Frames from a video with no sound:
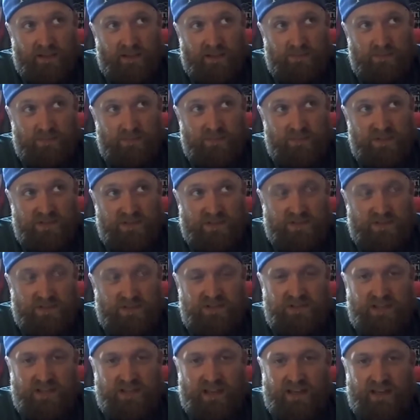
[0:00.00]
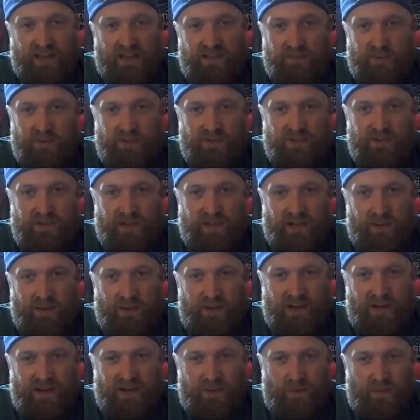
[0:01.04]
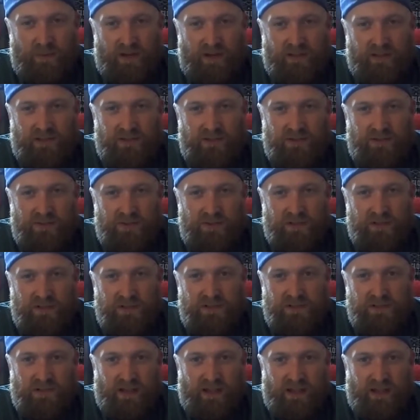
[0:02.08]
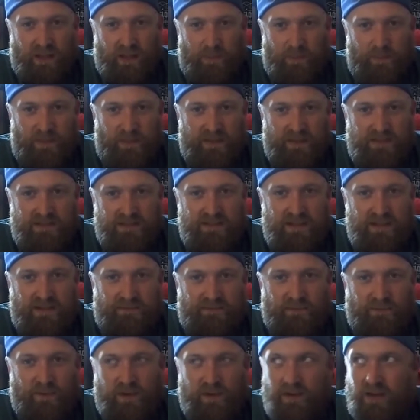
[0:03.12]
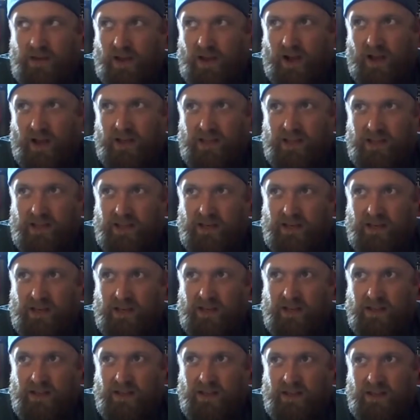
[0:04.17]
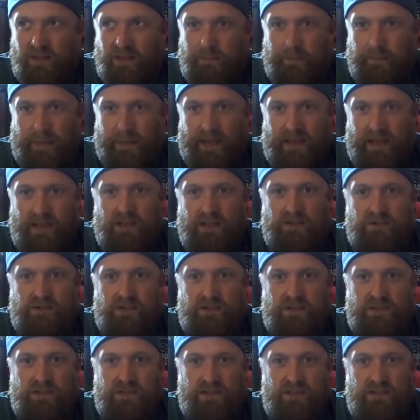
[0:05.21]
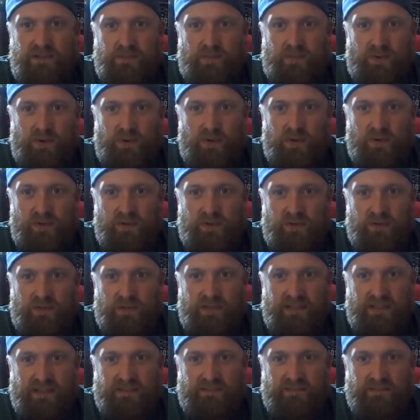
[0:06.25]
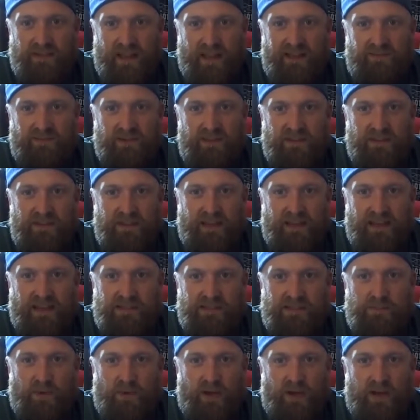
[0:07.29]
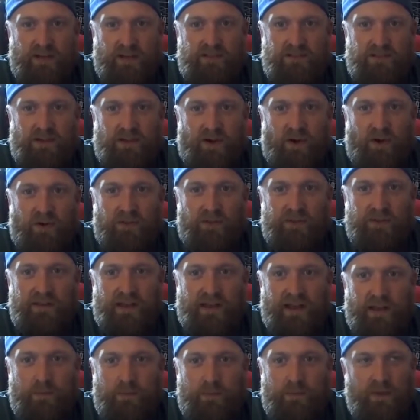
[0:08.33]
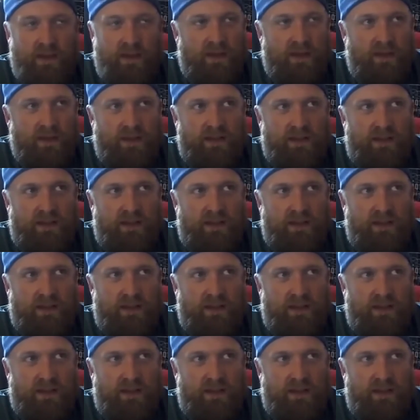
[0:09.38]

misunderstanding when you talk about antibiotic usage. It's definitely not in my interest as a producer to give everything antibiotics all the time. Yep.